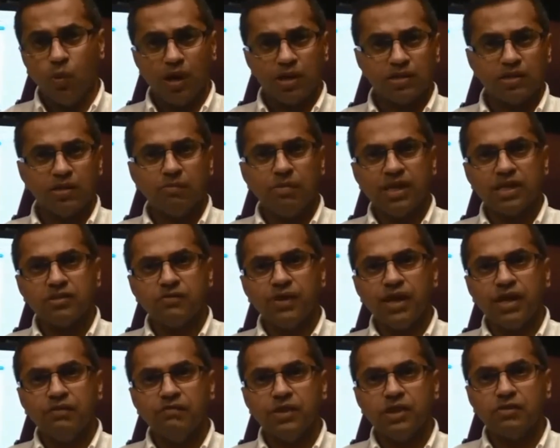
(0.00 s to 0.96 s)
what's the best
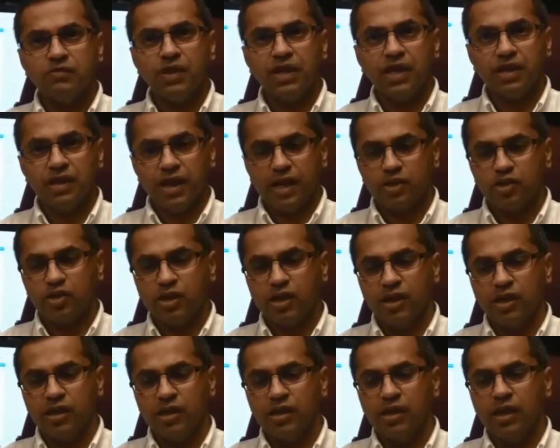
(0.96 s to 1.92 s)
way in which we can
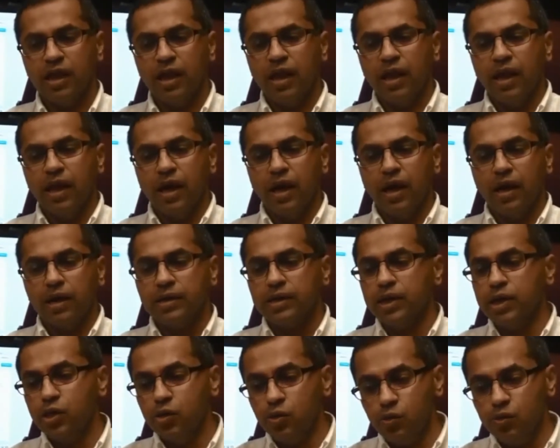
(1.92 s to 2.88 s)
actually
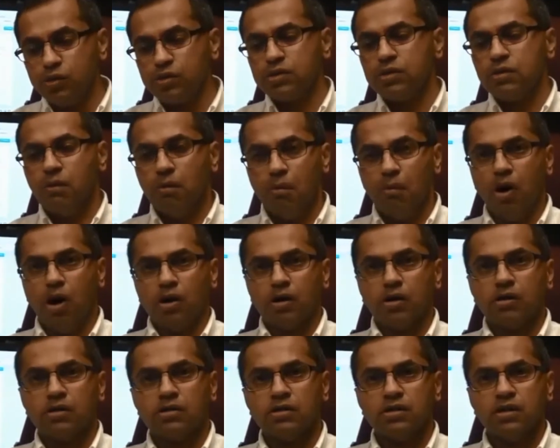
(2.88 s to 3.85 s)
use
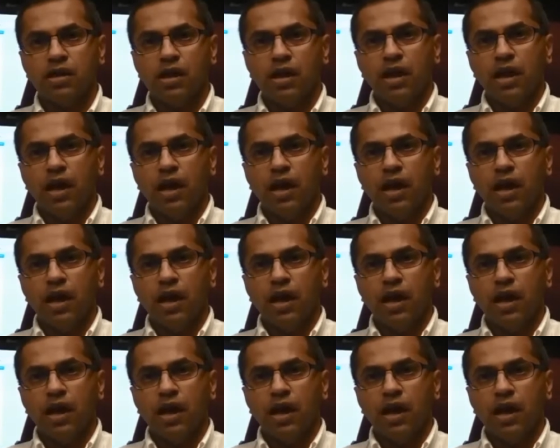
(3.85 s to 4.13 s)
models